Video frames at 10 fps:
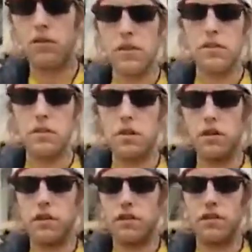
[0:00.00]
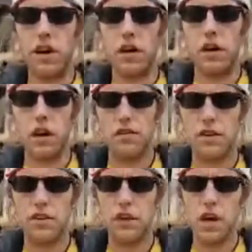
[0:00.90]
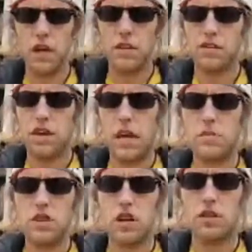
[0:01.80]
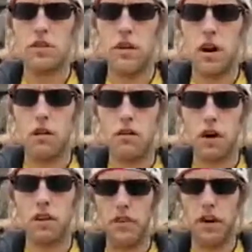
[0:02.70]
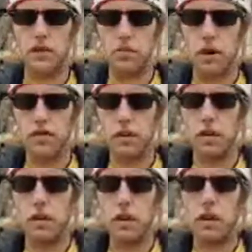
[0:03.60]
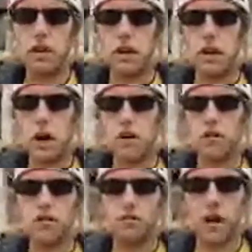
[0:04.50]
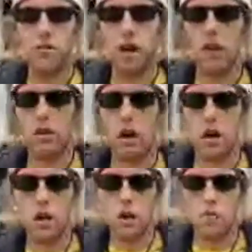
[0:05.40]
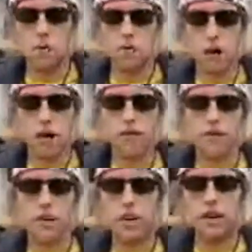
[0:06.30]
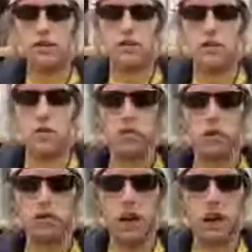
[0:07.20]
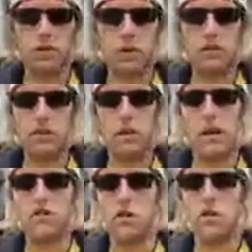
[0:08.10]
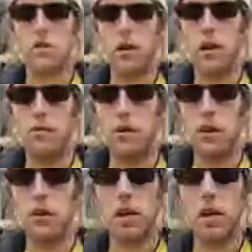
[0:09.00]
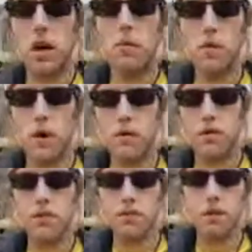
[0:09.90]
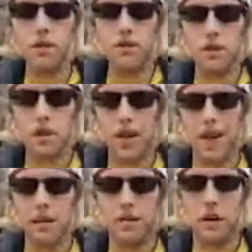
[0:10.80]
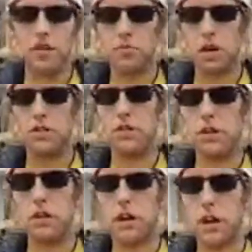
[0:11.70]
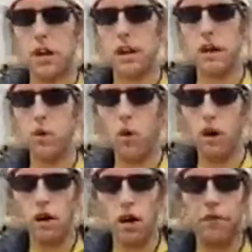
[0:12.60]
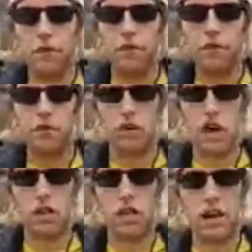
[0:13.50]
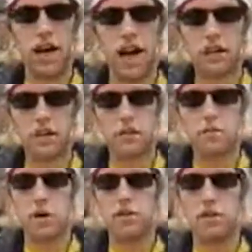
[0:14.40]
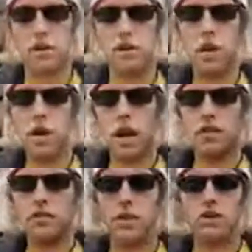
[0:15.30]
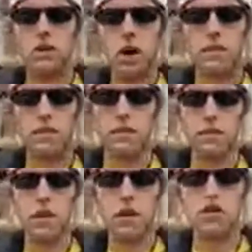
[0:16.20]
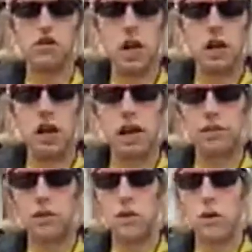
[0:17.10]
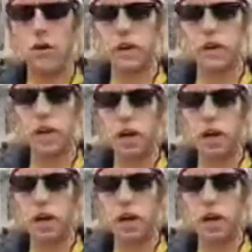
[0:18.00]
of the duties of said office, the same shall devolve on the Vice President, and the Congress may by law provide for the case of removal, death, resignation, or inability, both of the President and Vice President, declaring what officer shall then act as President, and such officer shall act accordingly